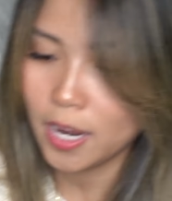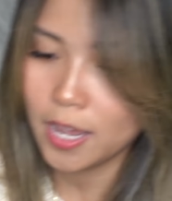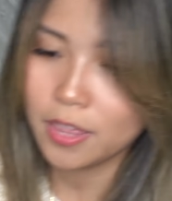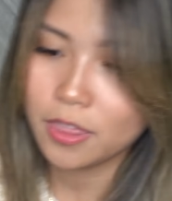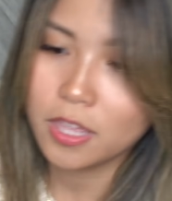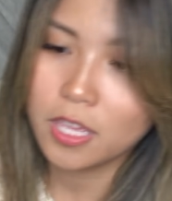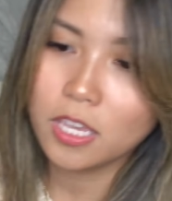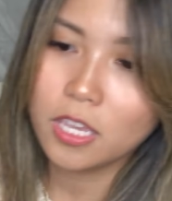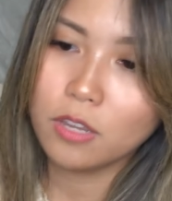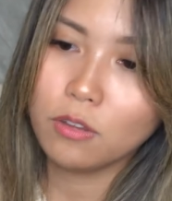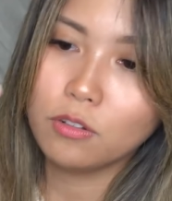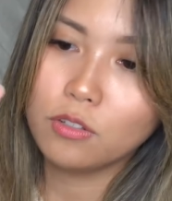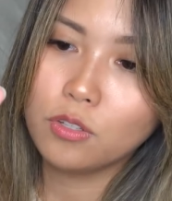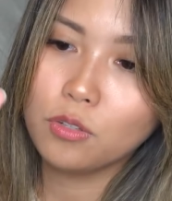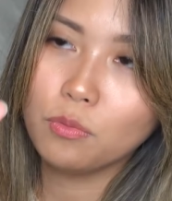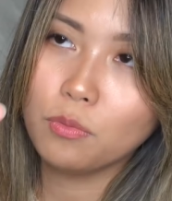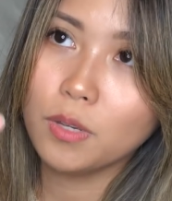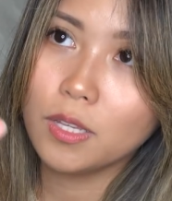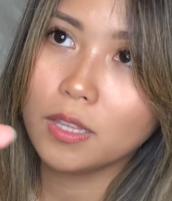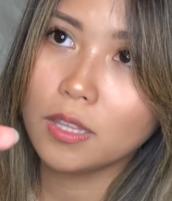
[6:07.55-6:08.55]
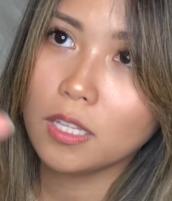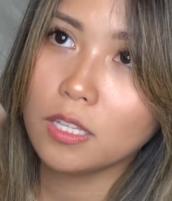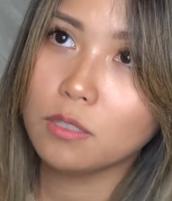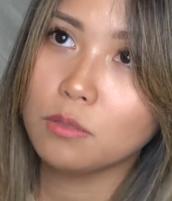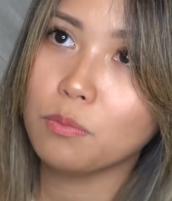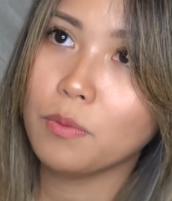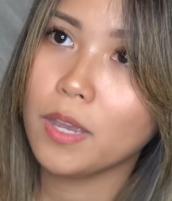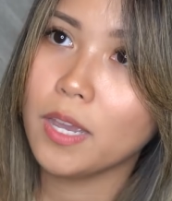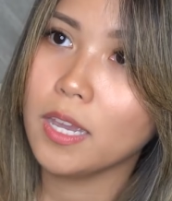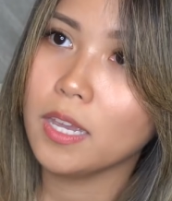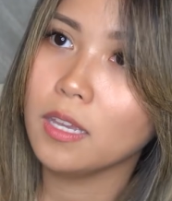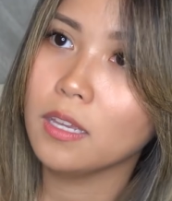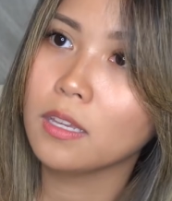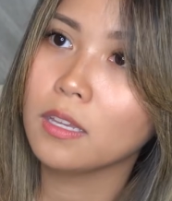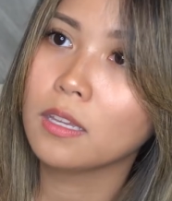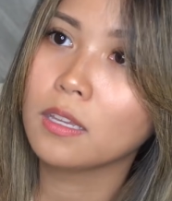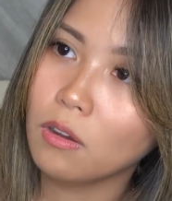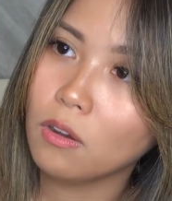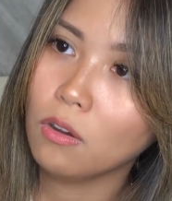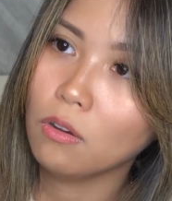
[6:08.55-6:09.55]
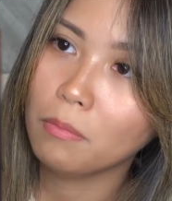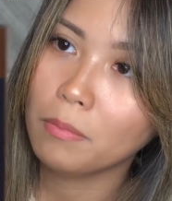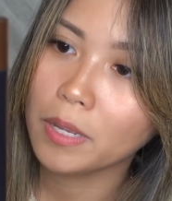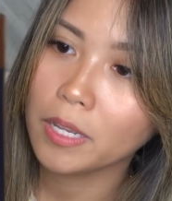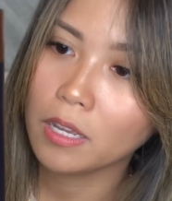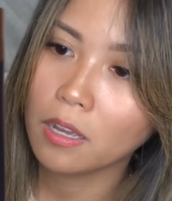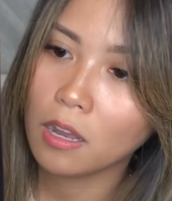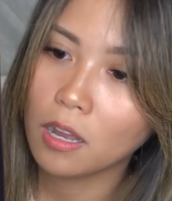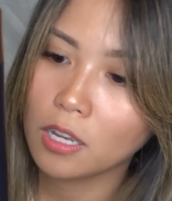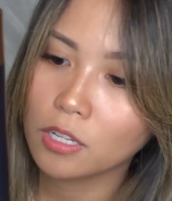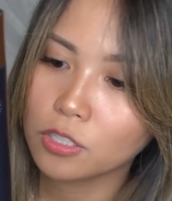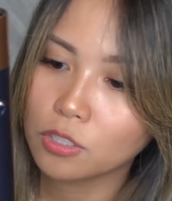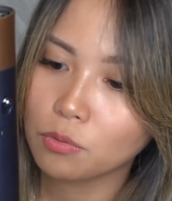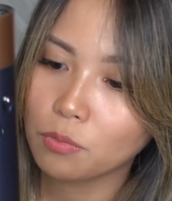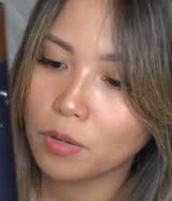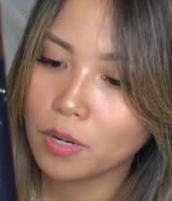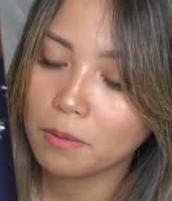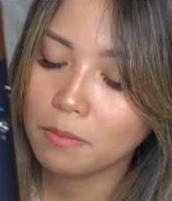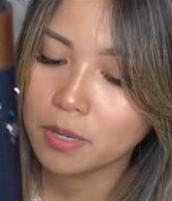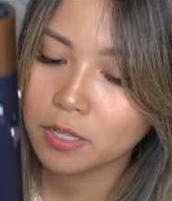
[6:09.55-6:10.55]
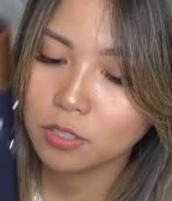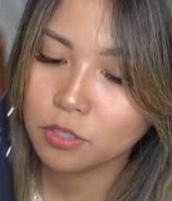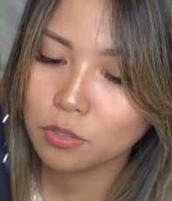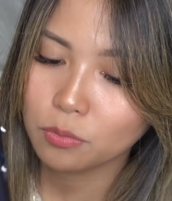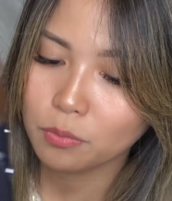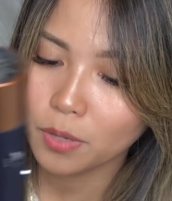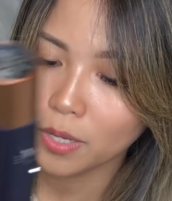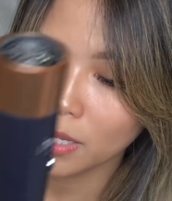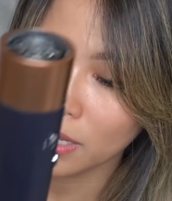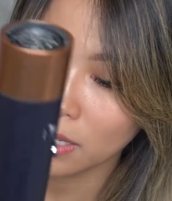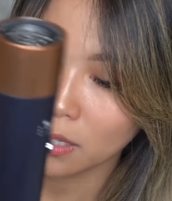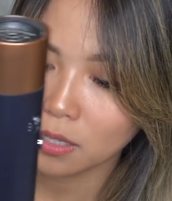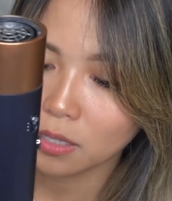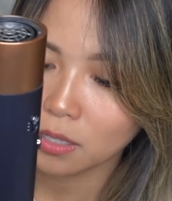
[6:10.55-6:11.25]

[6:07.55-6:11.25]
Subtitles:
I think you do it this way. Oh my gosh, what am I doing?